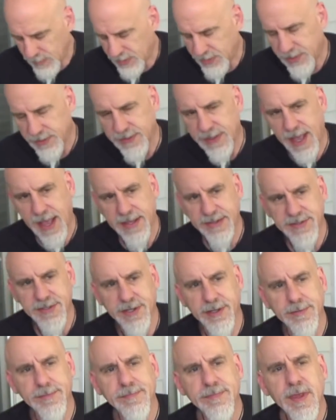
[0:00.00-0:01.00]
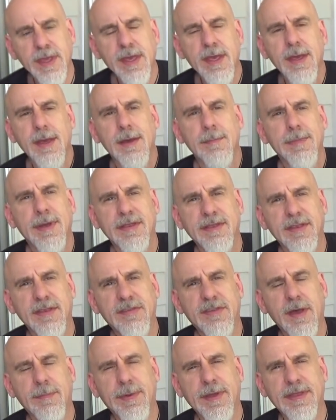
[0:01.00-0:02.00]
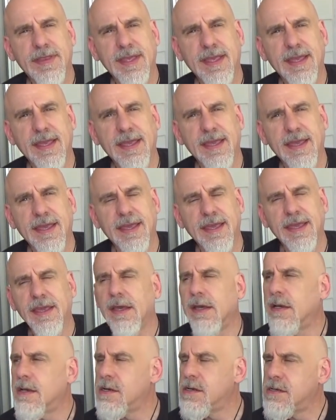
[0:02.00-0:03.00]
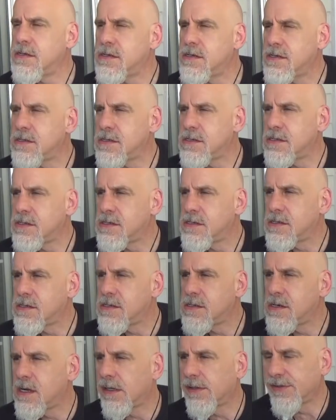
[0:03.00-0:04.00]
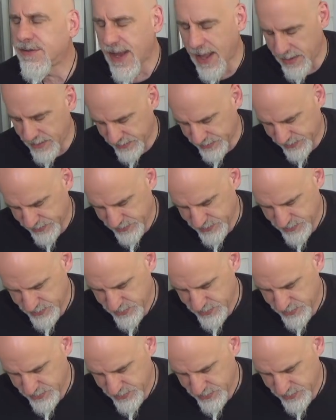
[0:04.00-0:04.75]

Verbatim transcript: Good guys too. Pick this up at the Dallas